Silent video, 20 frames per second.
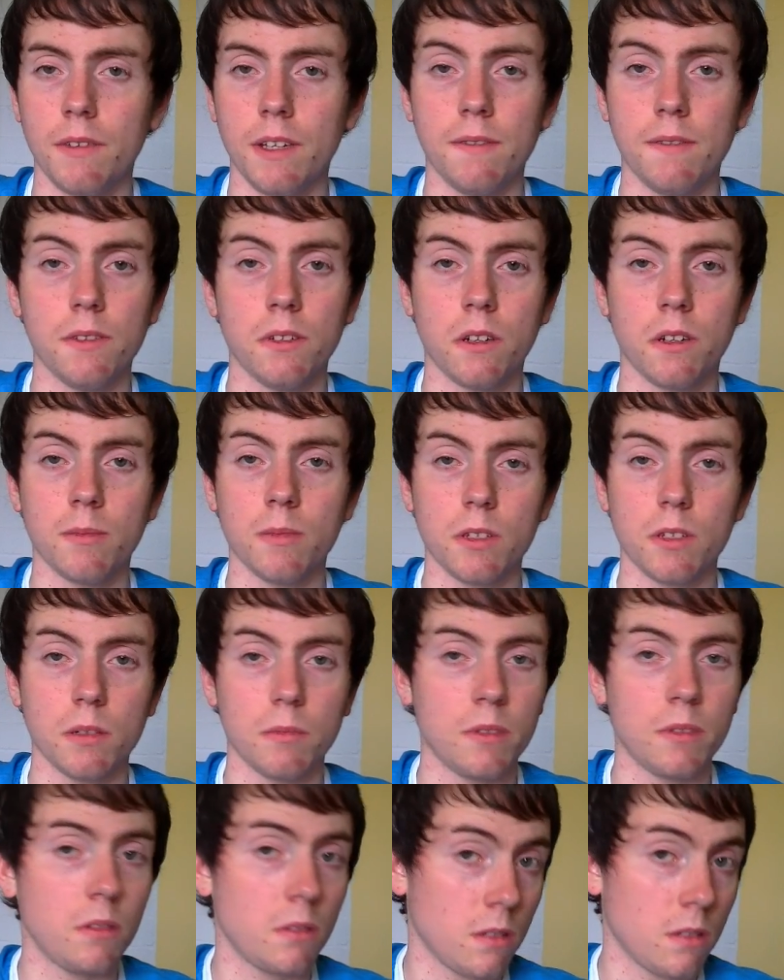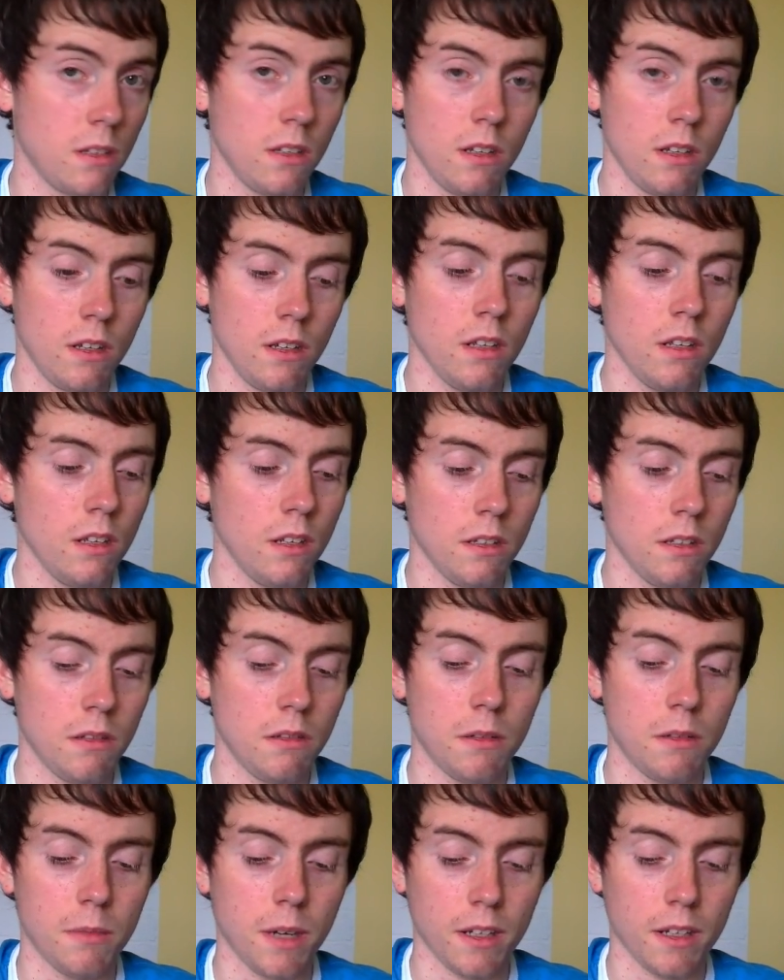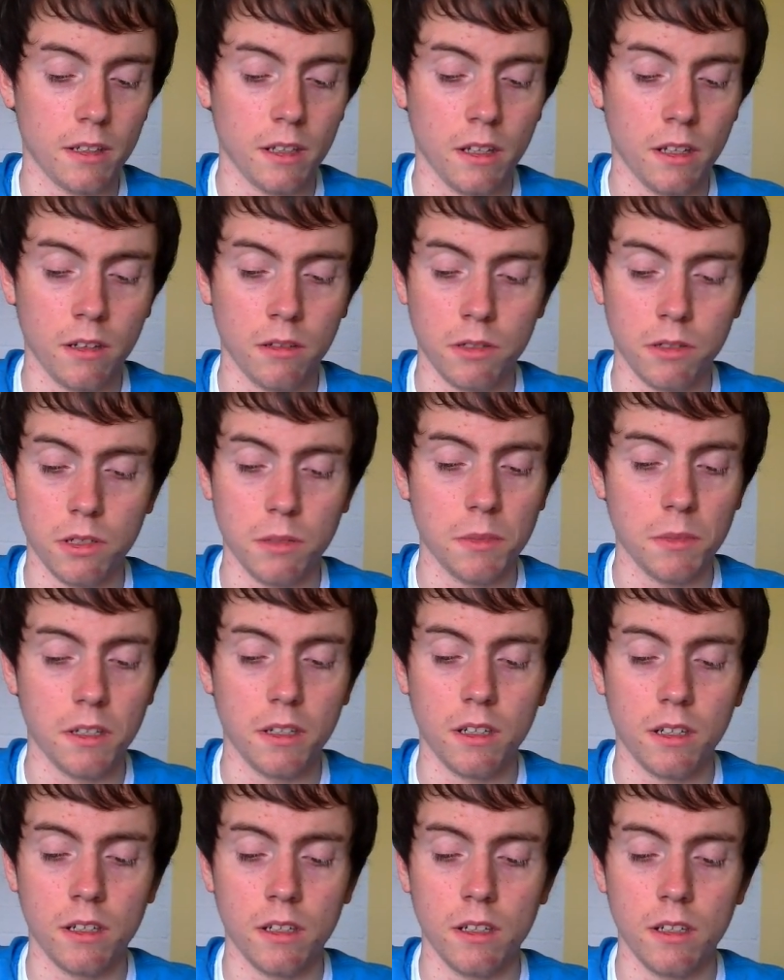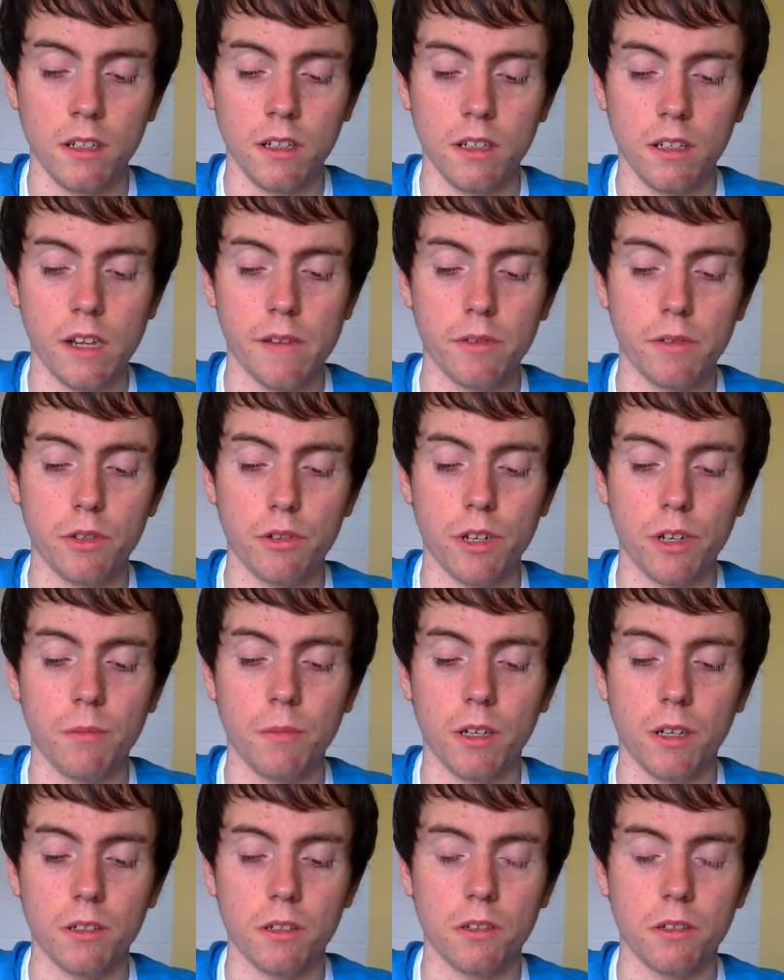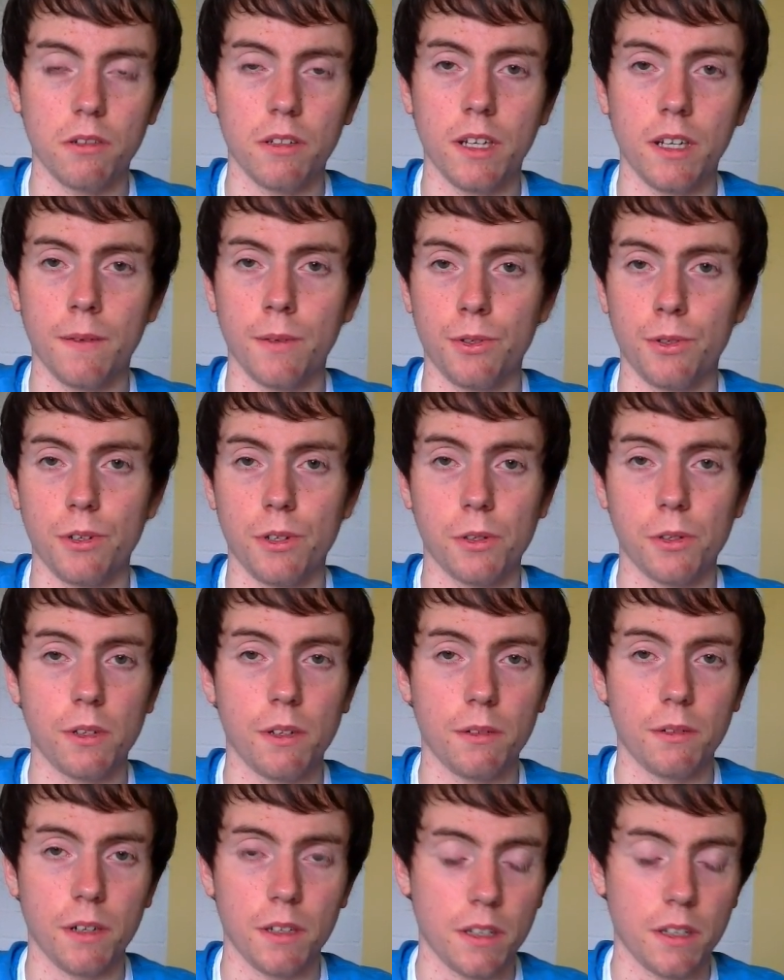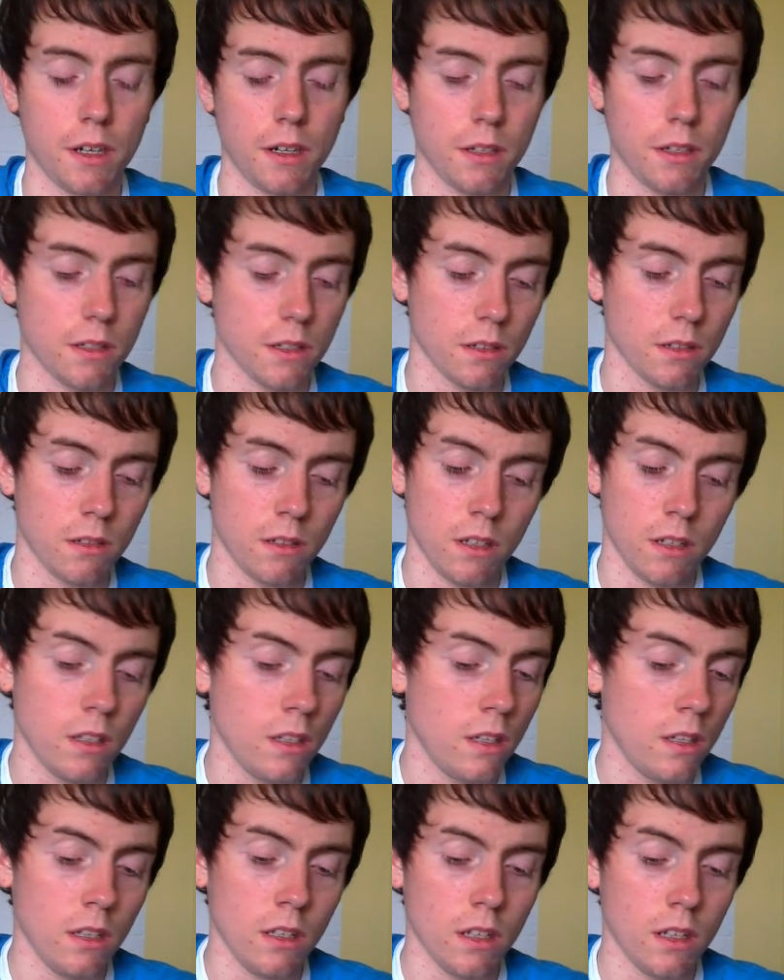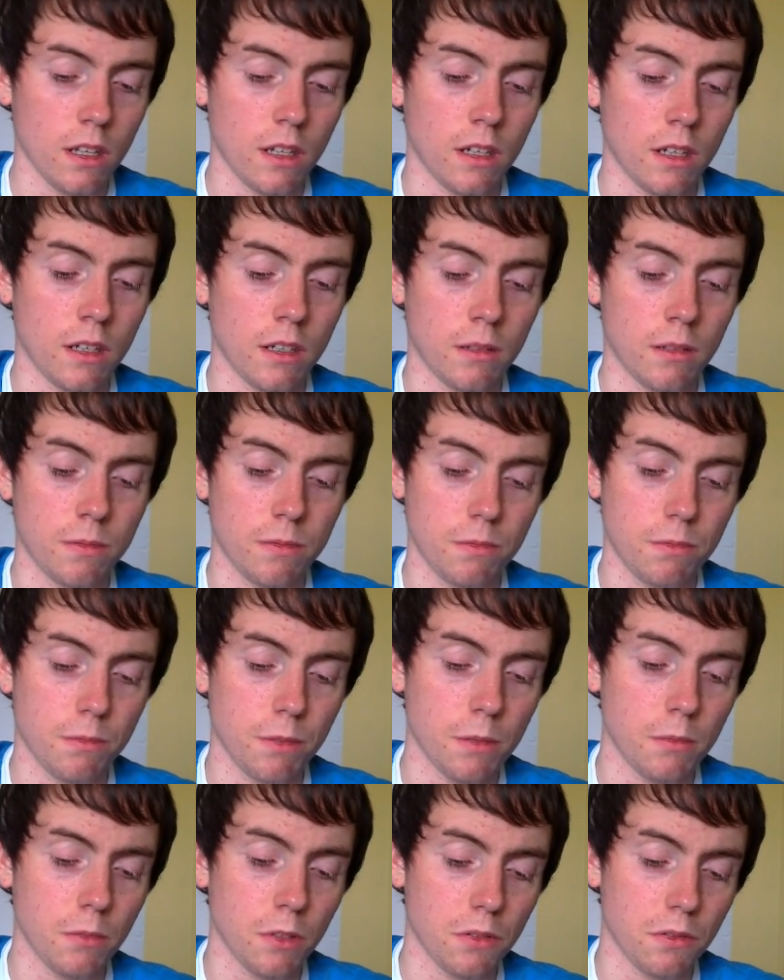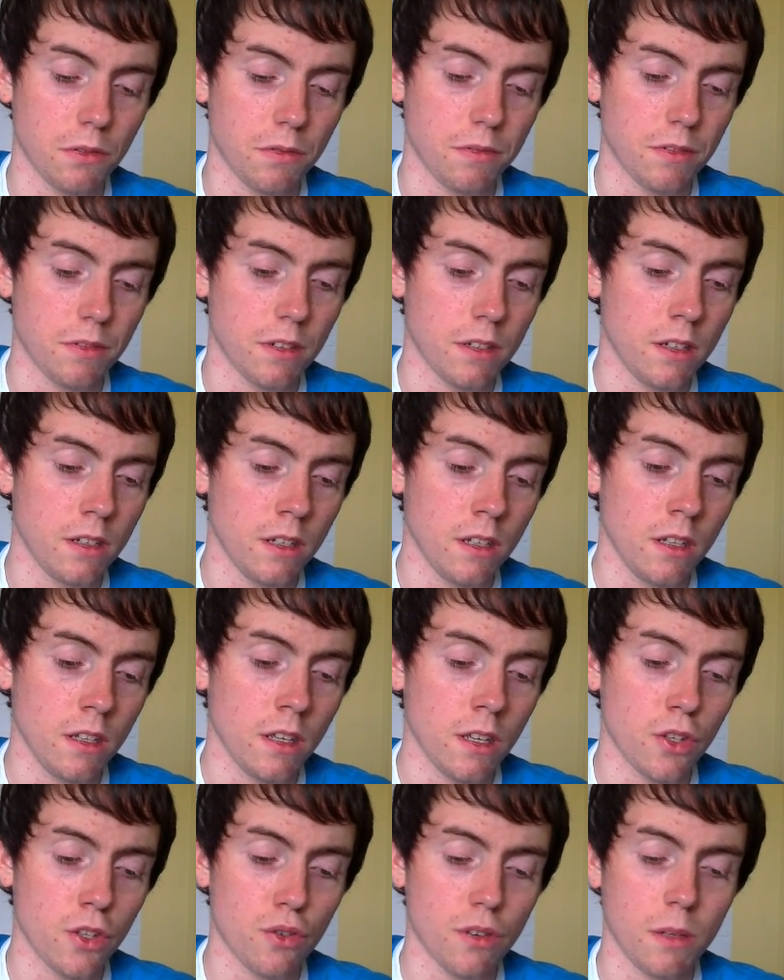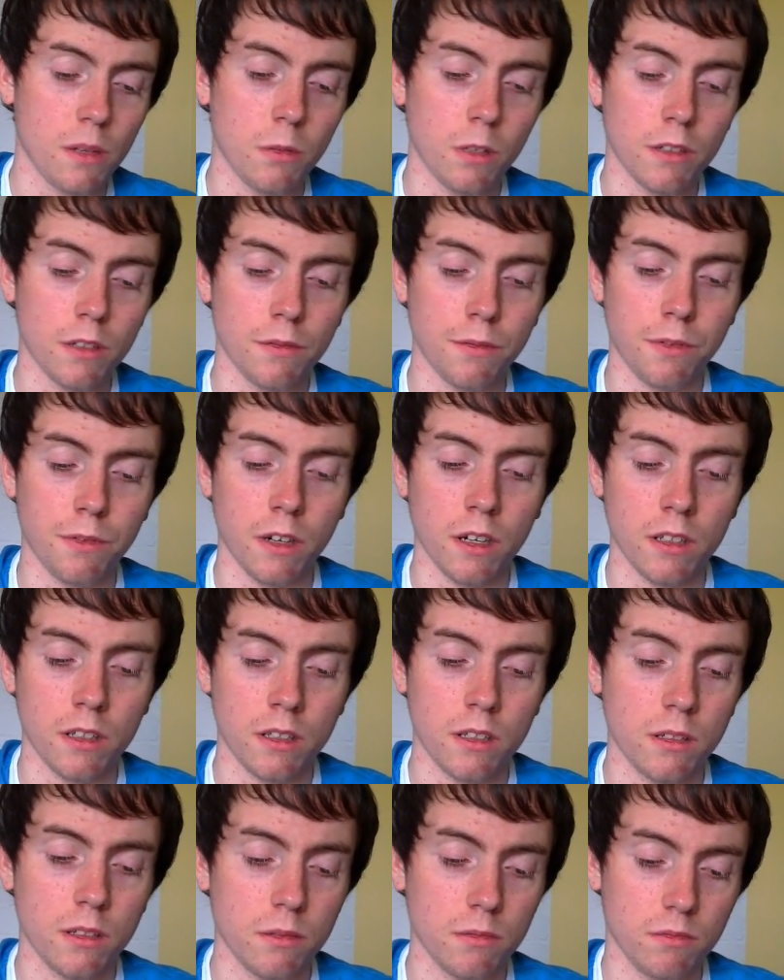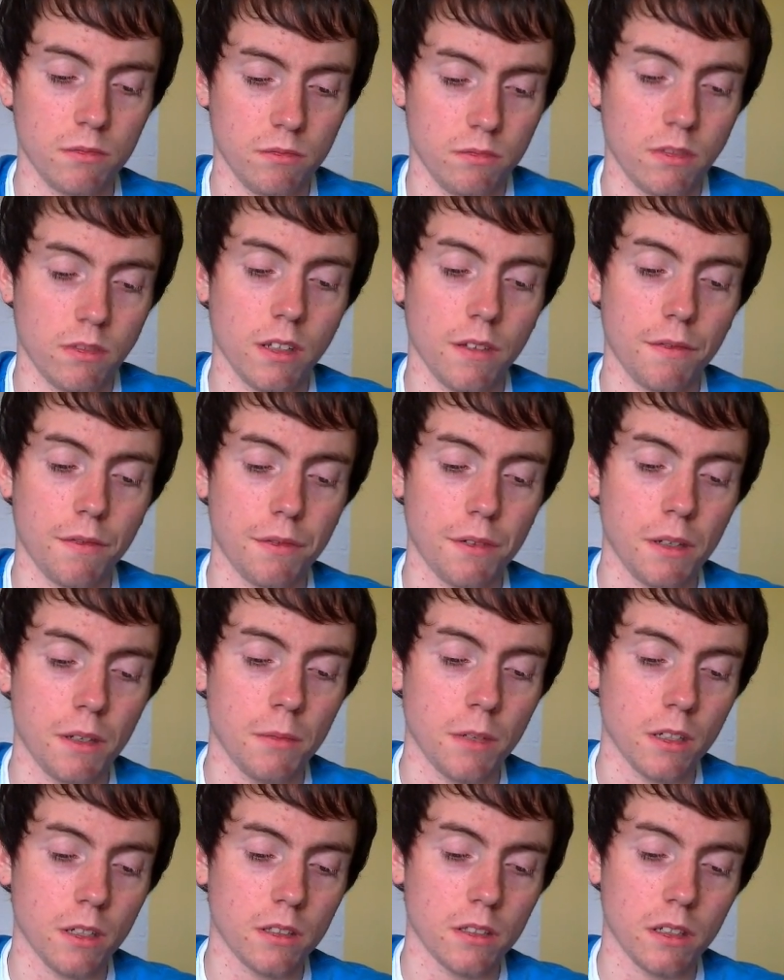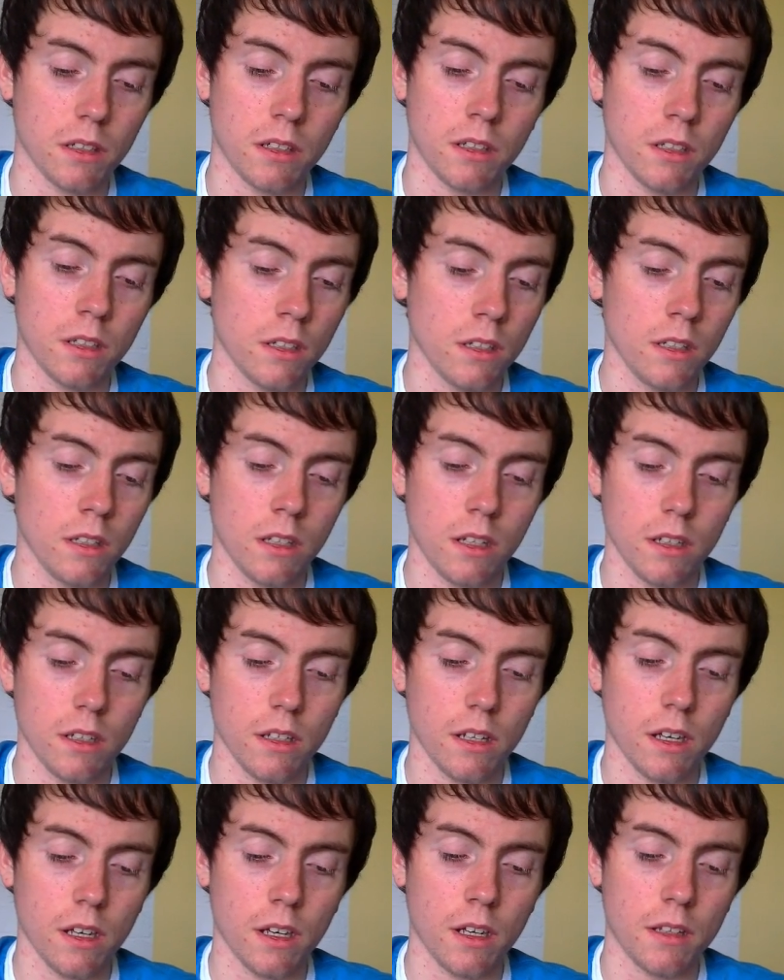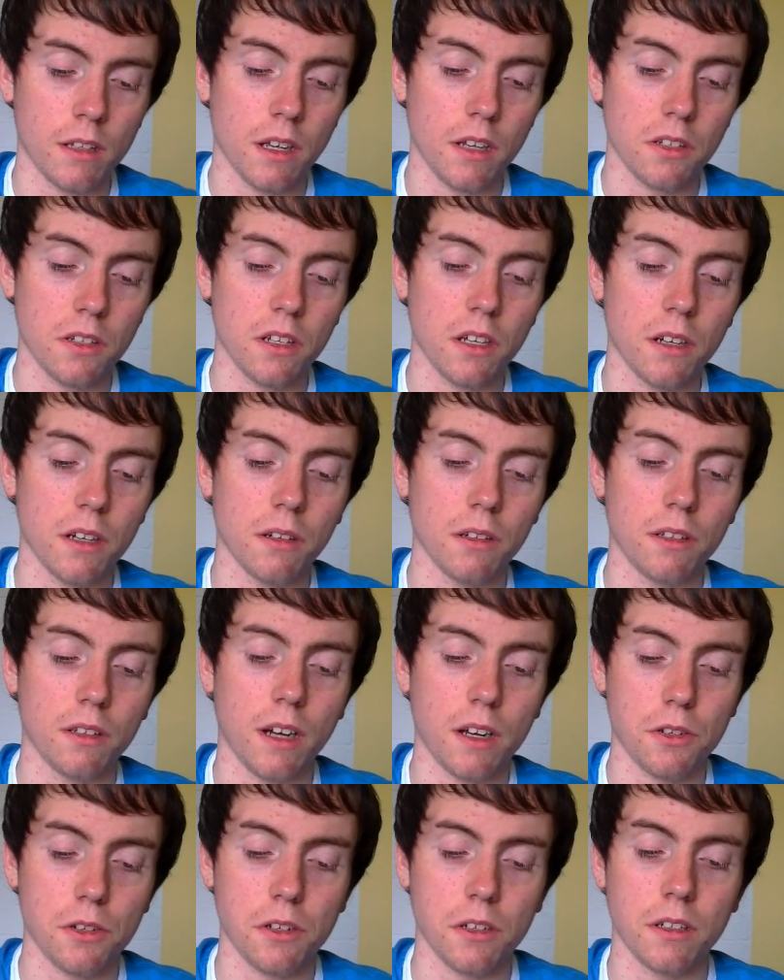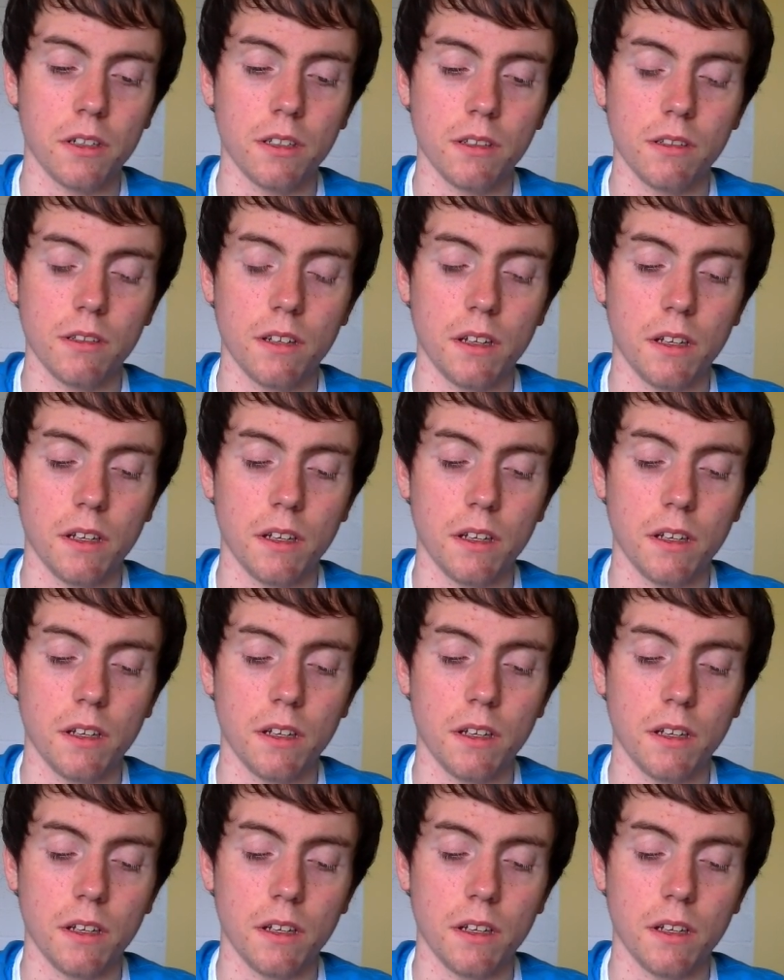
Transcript: haven't even normal summoned. Do the math, you know, summon a level 3 monster and you have a Trishula right there, so pretty much for free. Treeborn Frog, free monster. Destiny Hero Dasher,